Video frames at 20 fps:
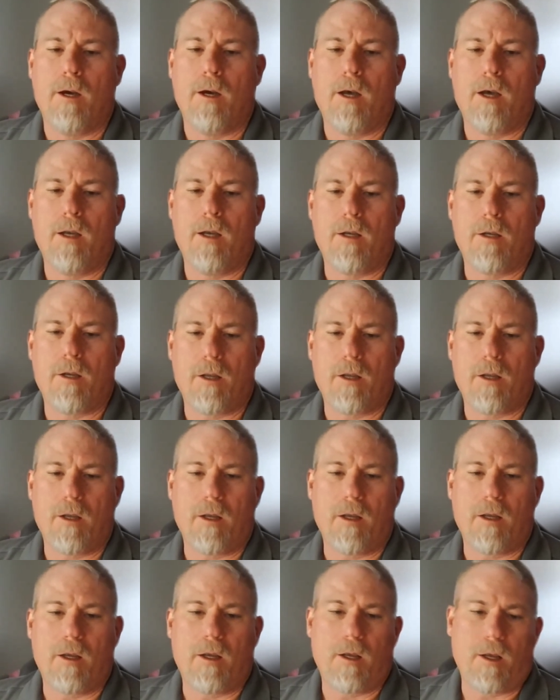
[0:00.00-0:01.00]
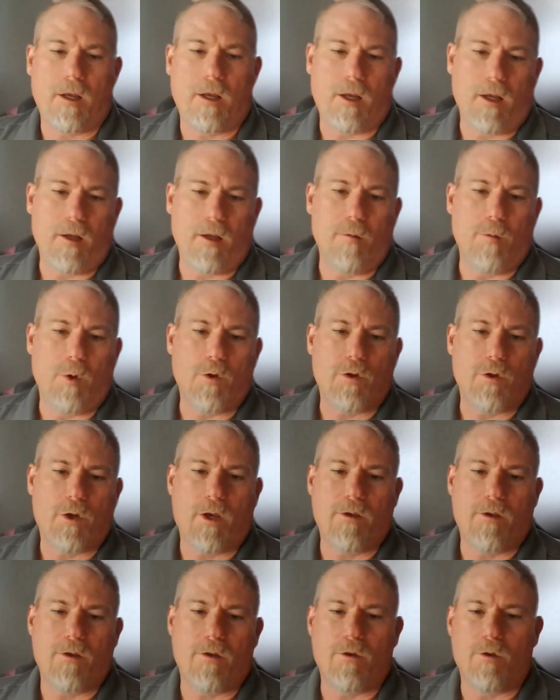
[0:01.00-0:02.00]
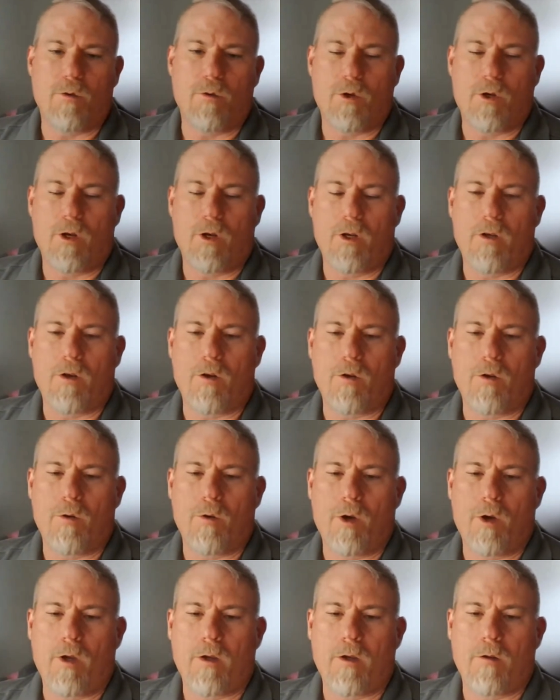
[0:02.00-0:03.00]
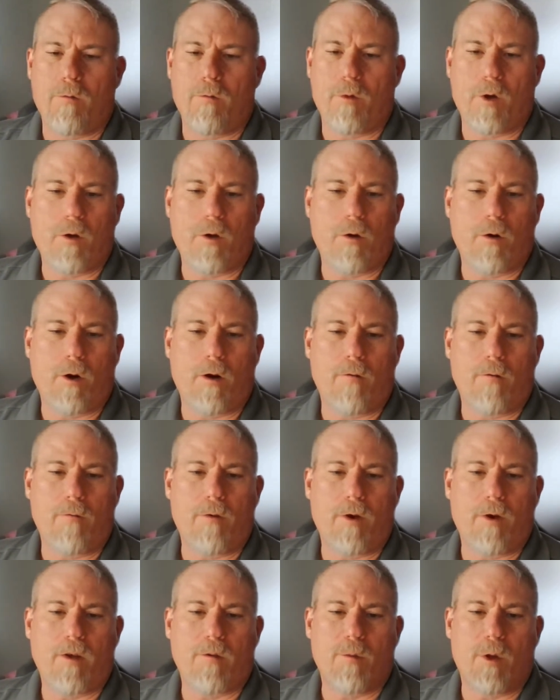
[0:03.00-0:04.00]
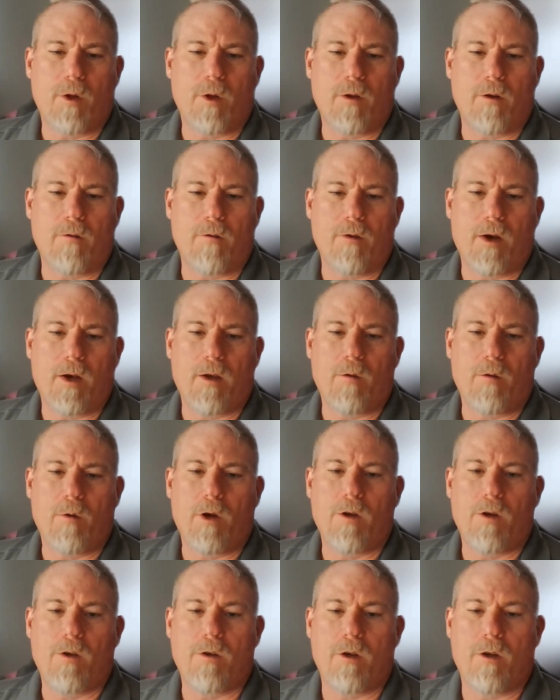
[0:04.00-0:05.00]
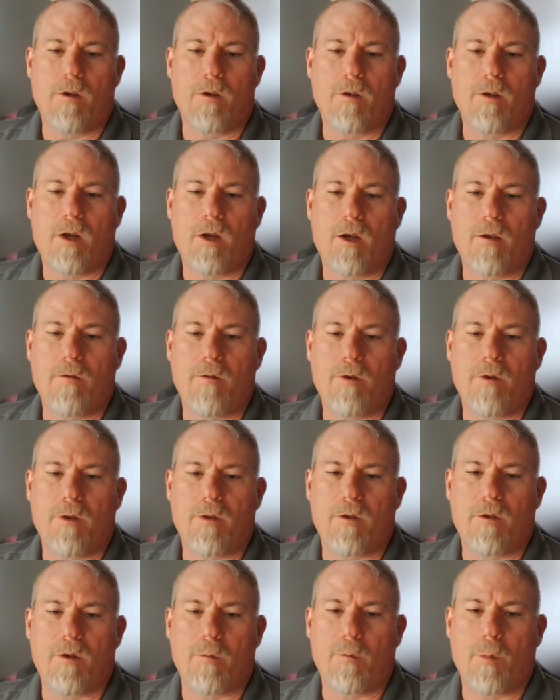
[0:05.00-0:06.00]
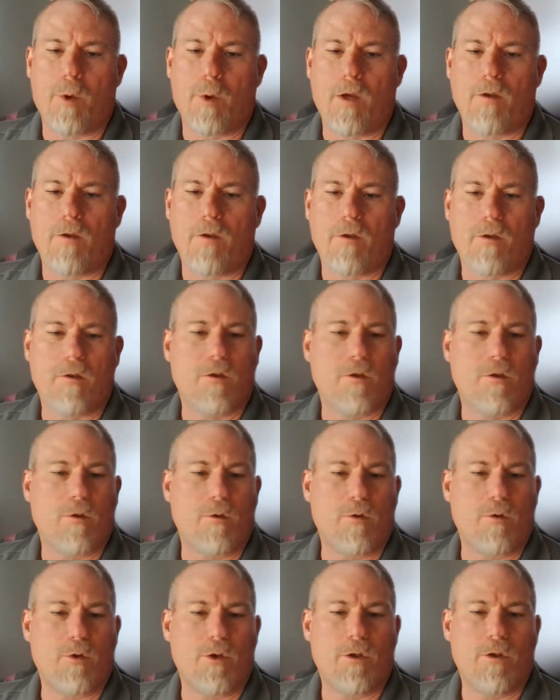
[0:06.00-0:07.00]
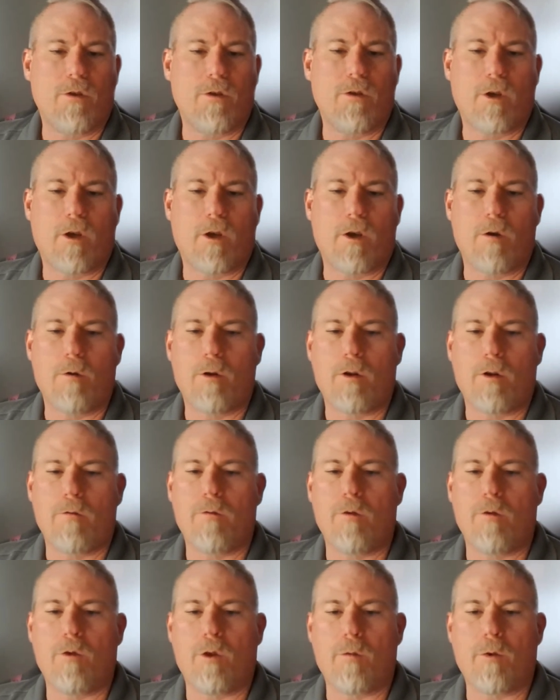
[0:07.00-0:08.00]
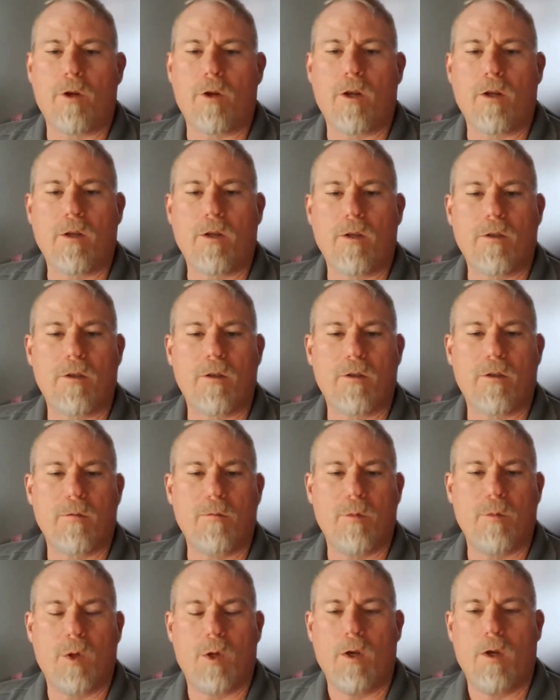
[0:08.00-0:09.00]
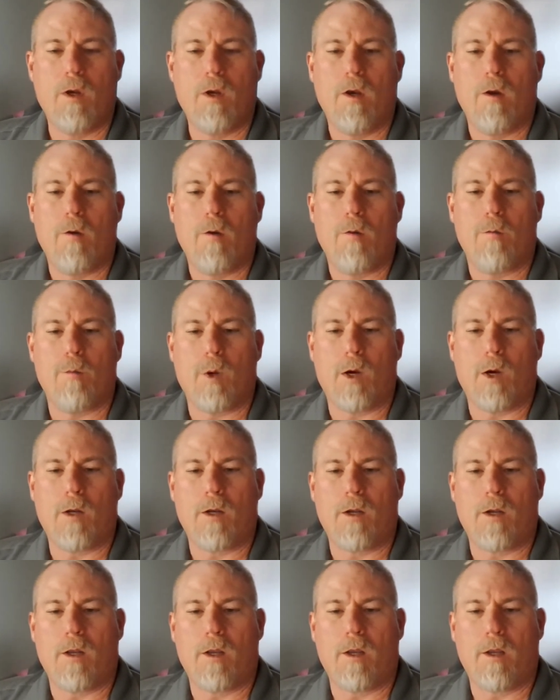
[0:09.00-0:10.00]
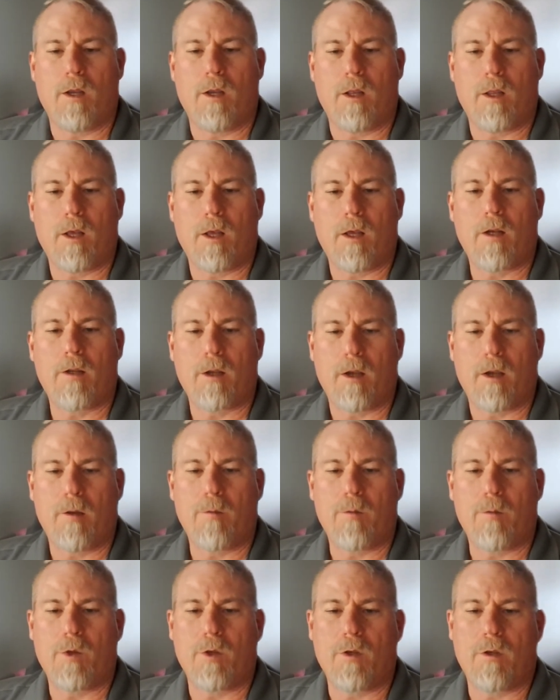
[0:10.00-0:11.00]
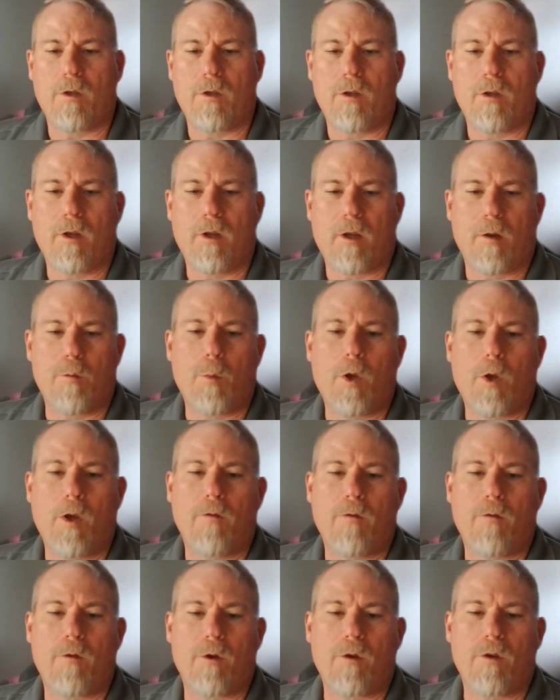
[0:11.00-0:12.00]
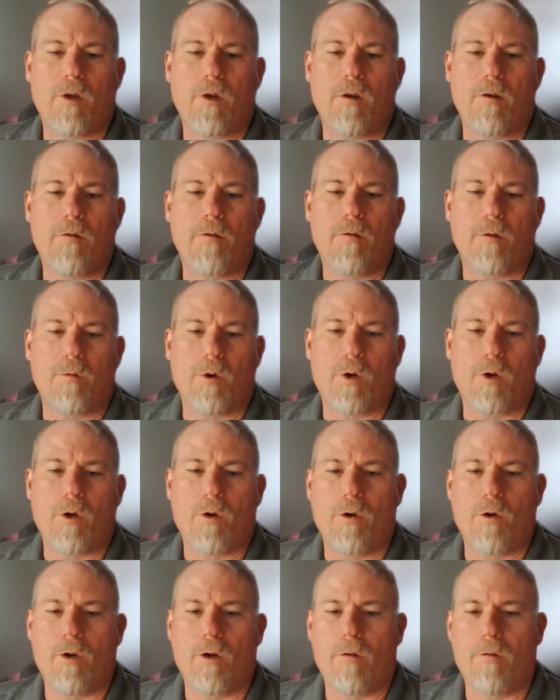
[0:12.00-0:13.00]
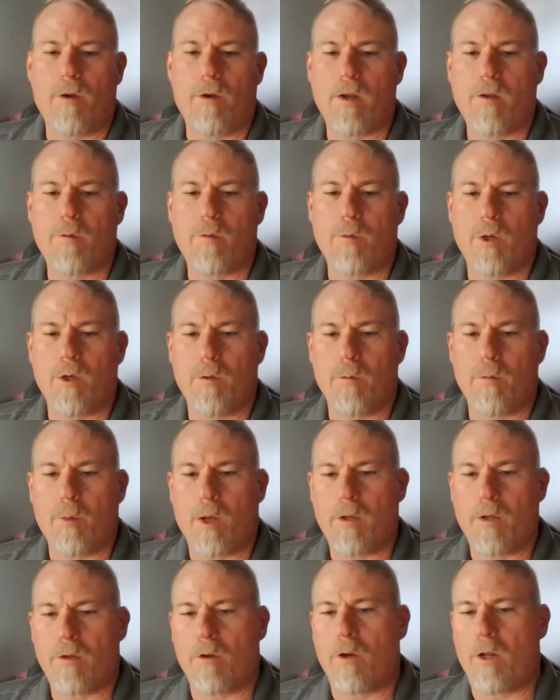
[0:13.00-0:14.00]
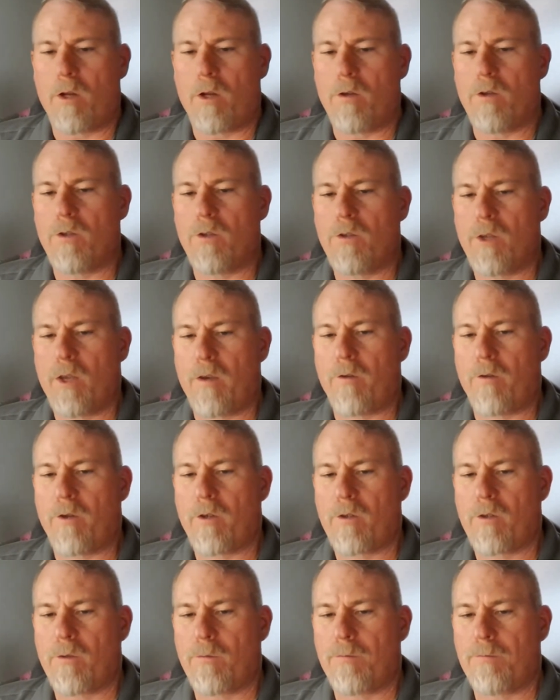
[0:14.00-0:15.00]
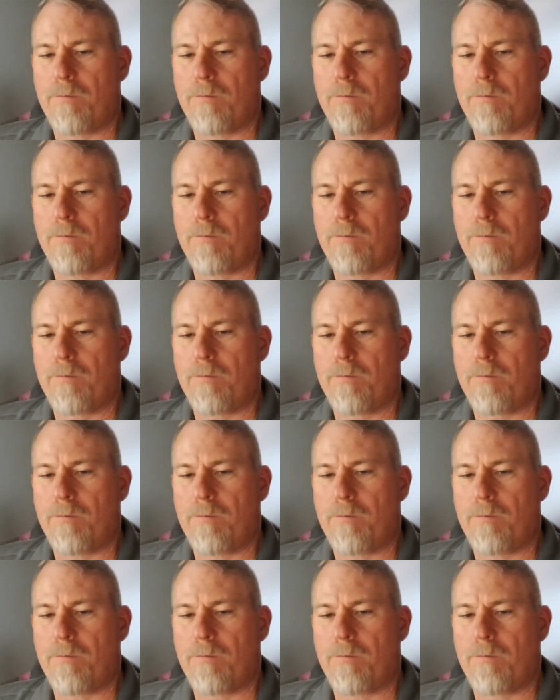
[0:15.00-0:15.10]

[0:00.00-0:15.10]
And In most cases, you would need to do a return on investment evaluation, decide if it's the best solution to go with a fully redundant system. But a lot of times it can pay for itself, return on investment based on energy savings.